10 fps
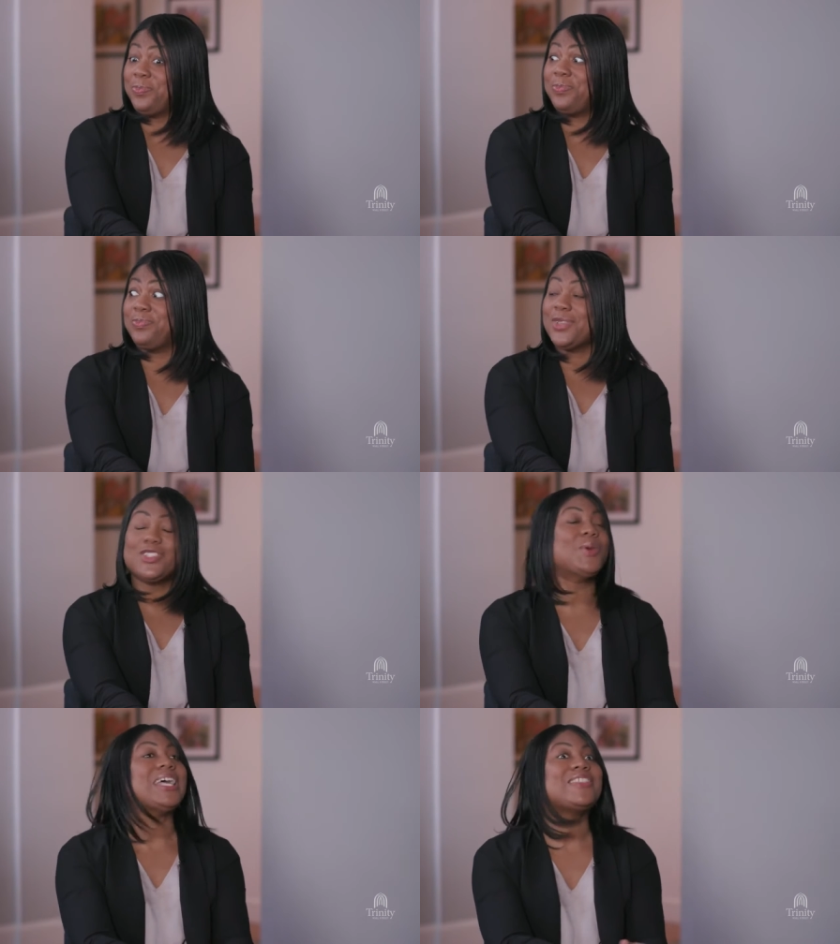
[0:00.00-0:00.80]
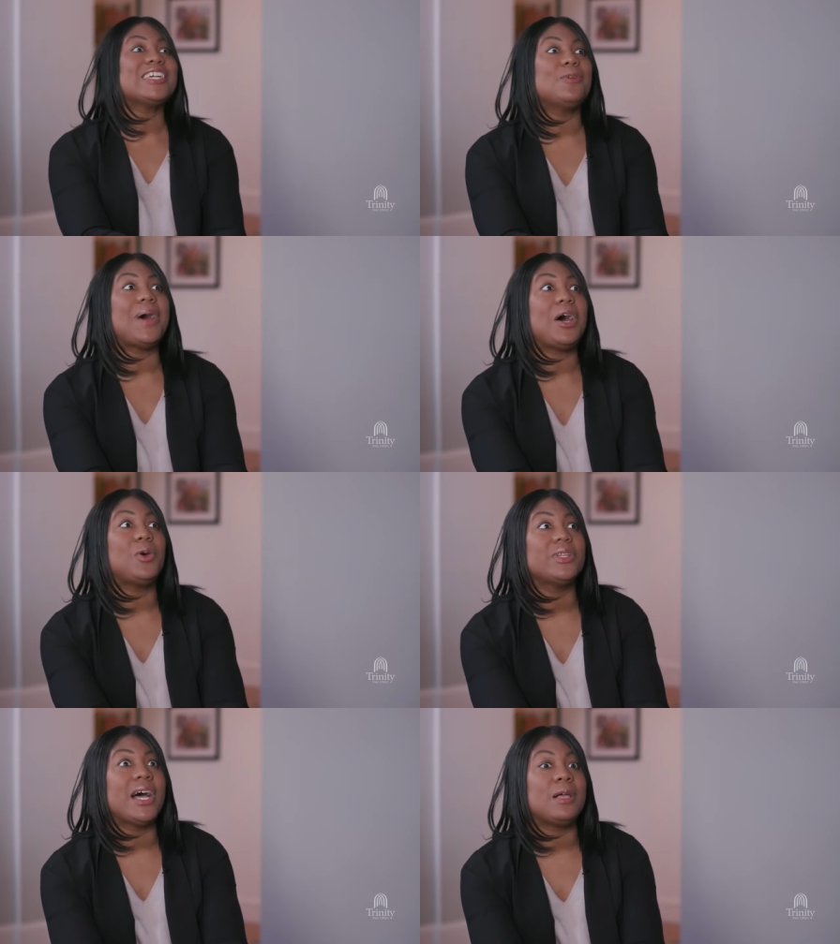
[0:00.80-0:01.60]
mm-hmm. so when I think
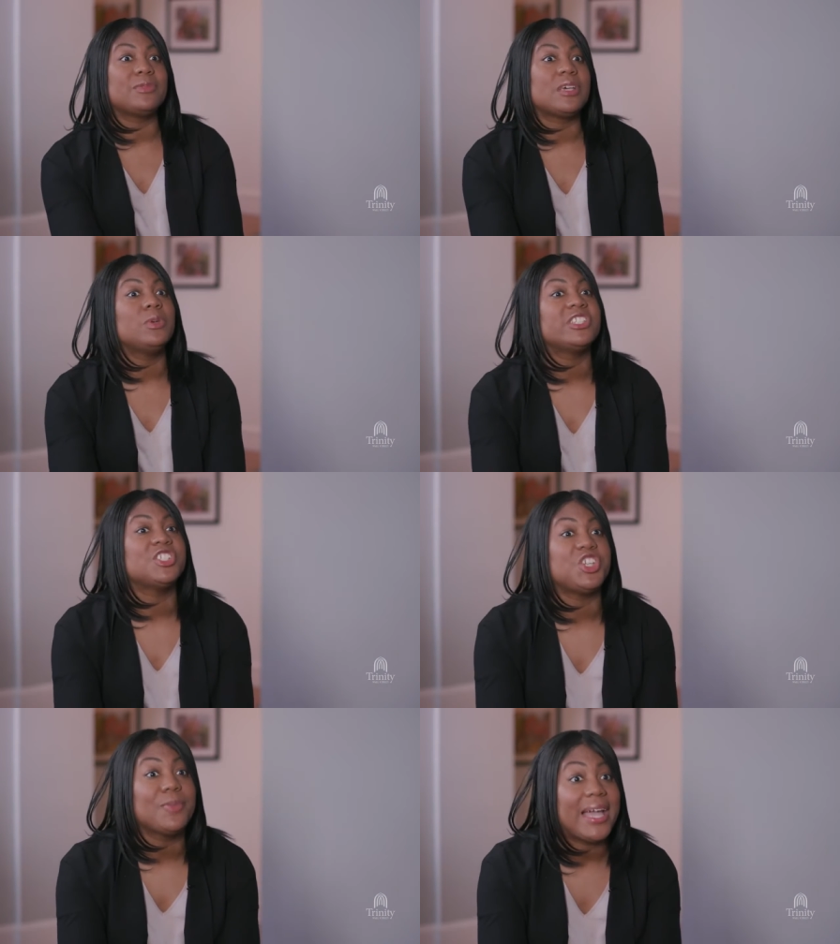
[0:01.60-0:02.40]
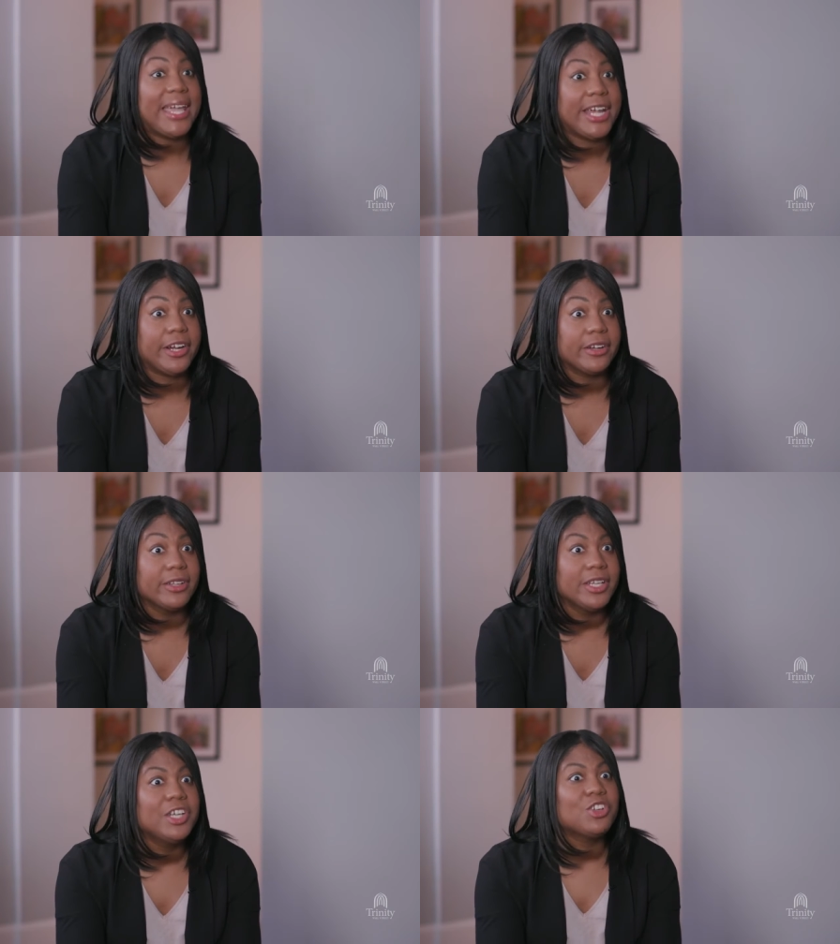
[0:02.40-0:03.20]
about um, someone touching my hair,
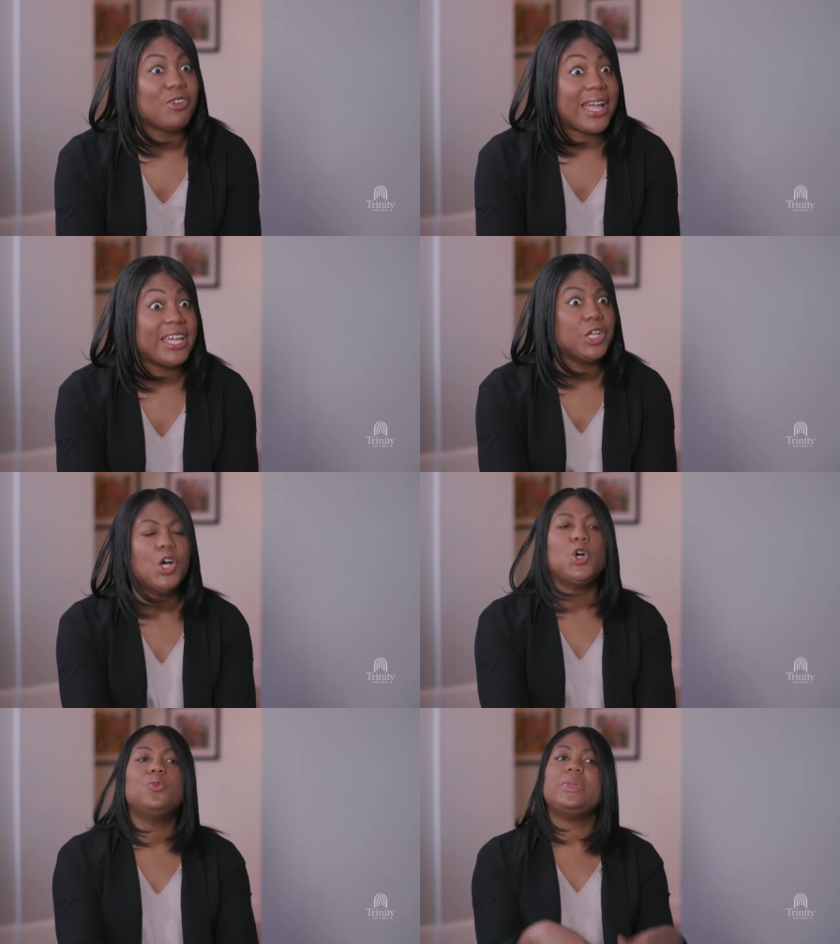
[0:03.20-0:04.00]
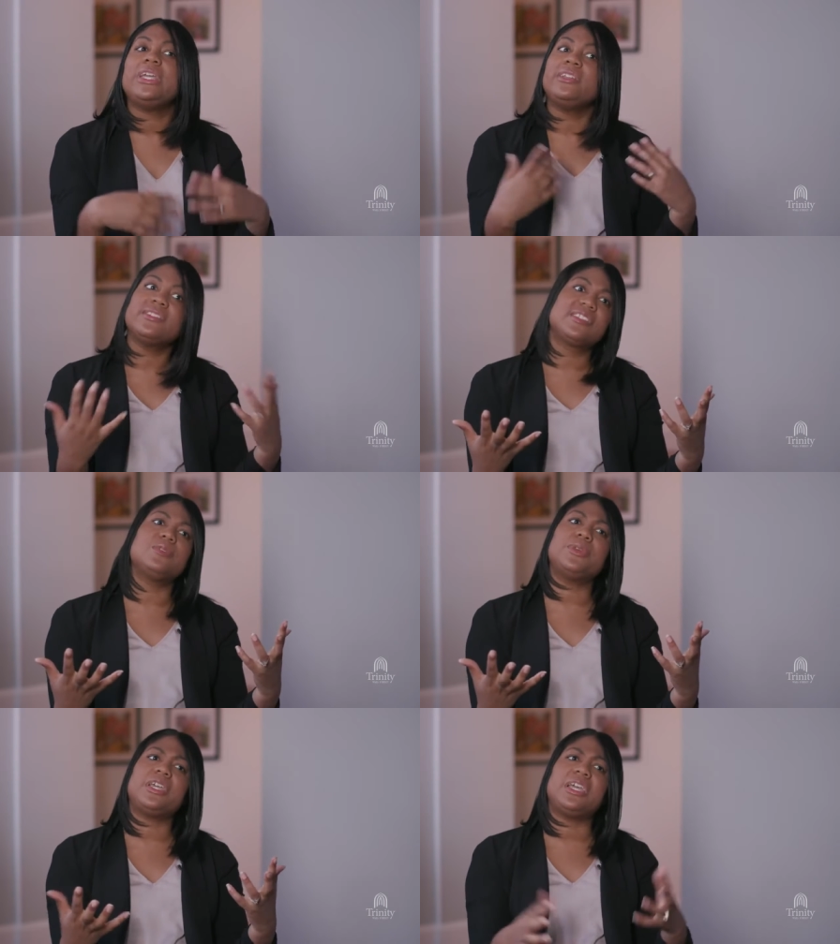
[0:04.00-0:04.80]
yes. right, who means to
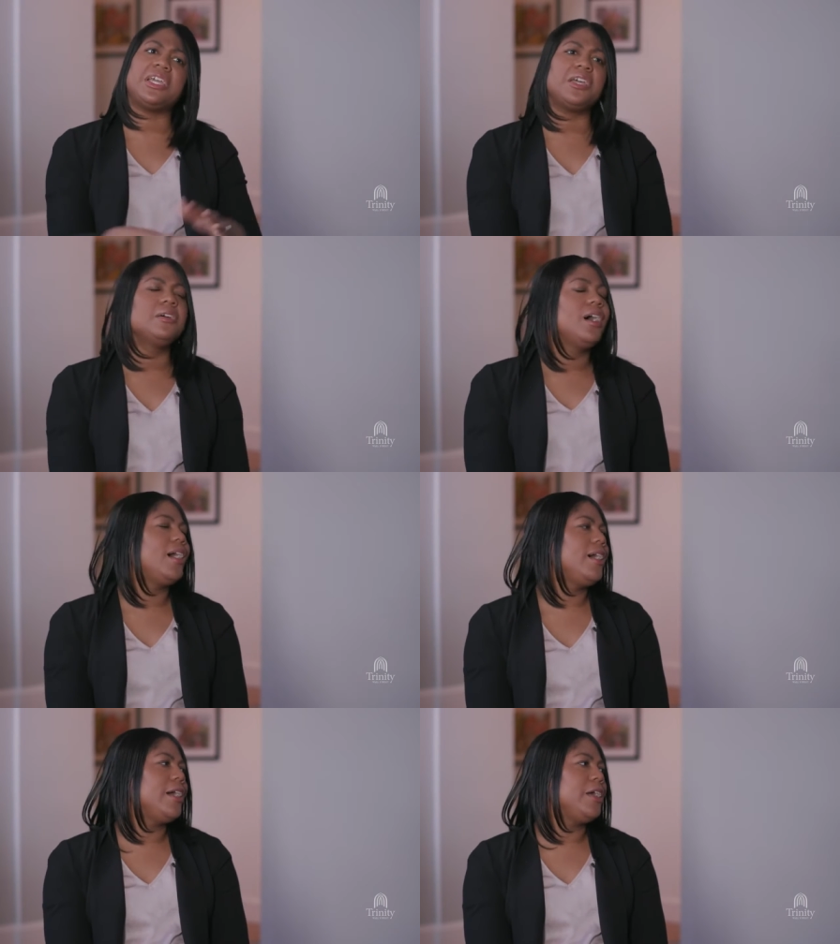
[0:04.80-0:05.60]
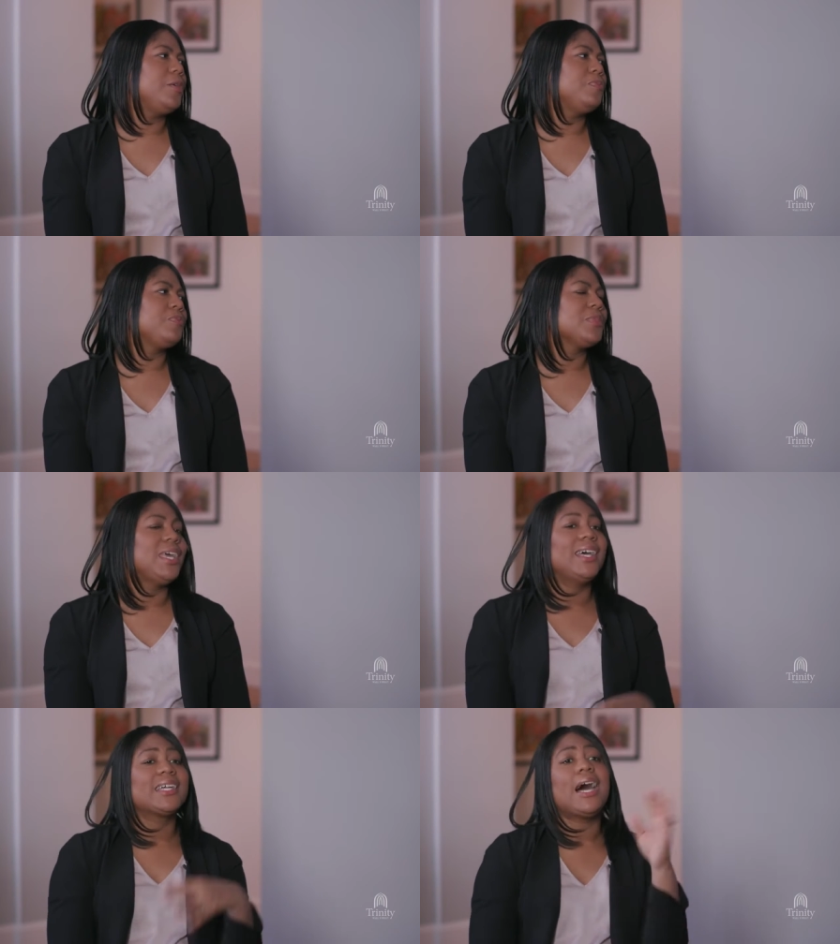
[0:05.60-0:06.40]
be um,
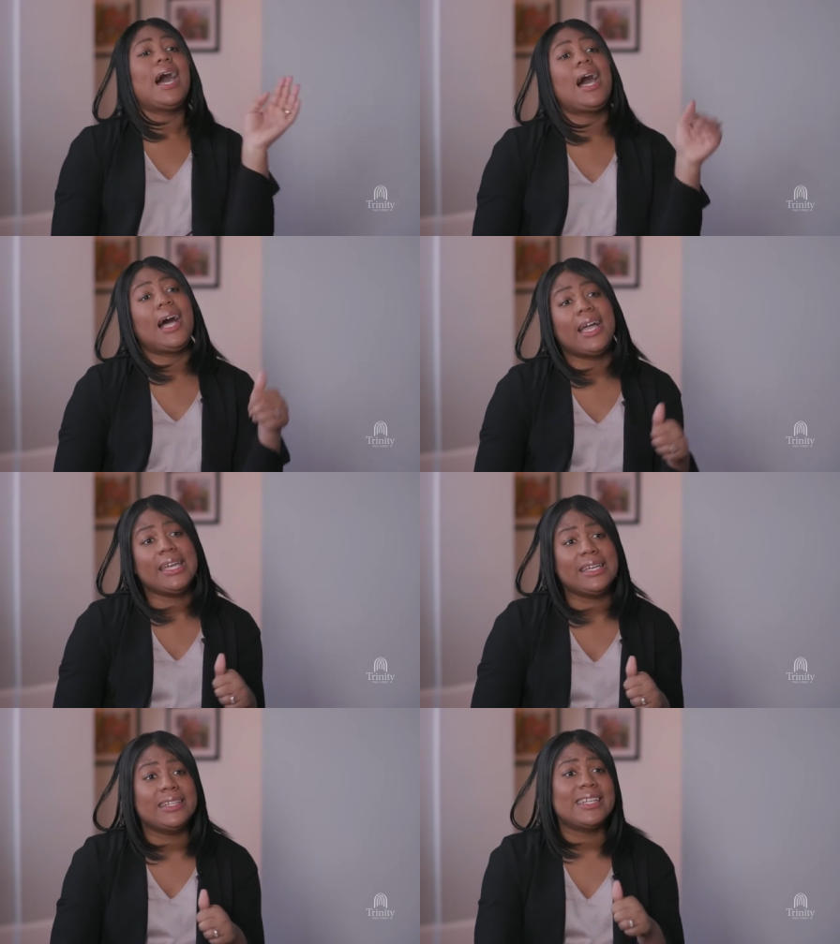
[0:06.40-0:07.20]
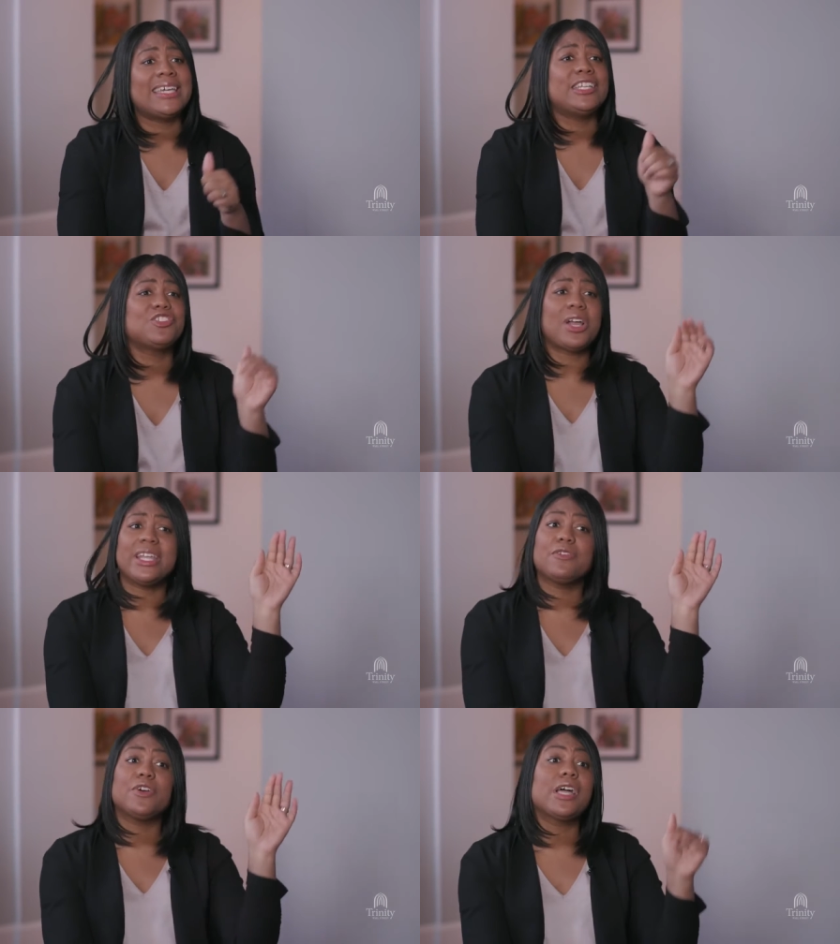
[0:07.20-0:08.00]
kind and is trying
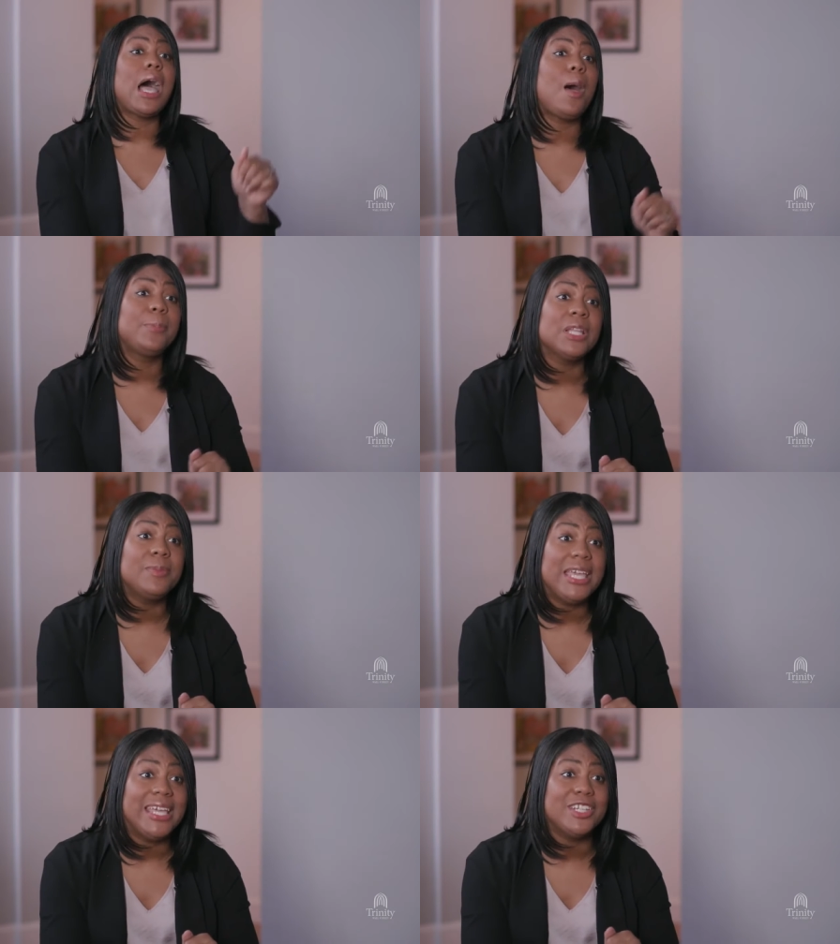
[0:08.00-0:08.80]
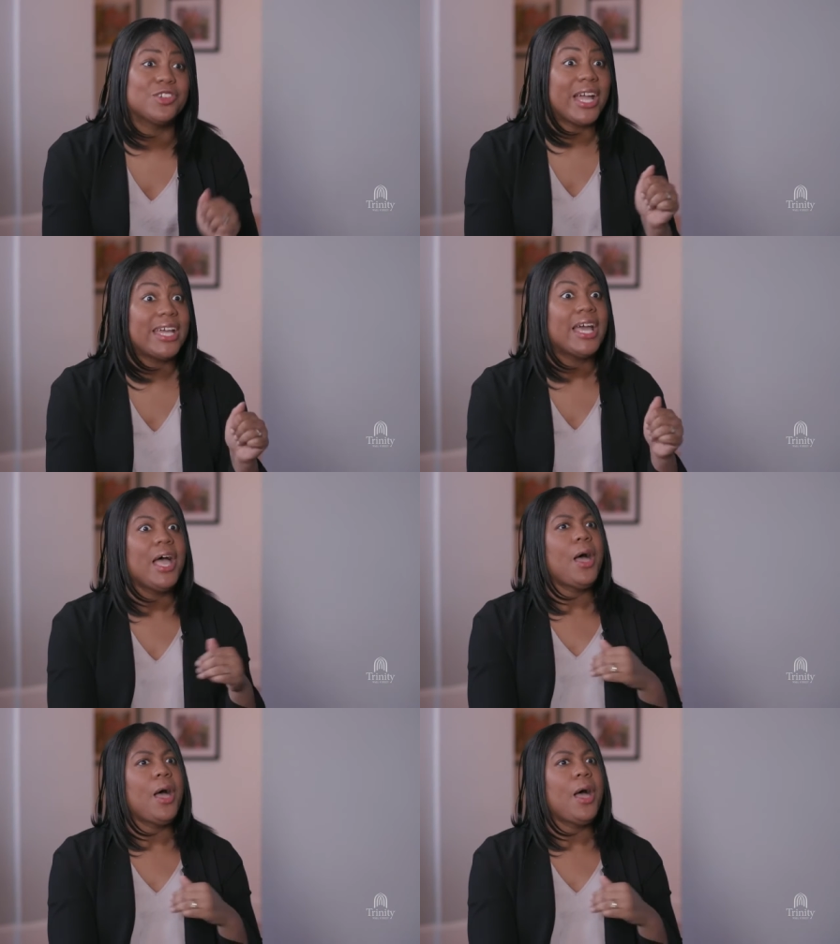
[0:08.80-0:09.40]
to give a compliment, right?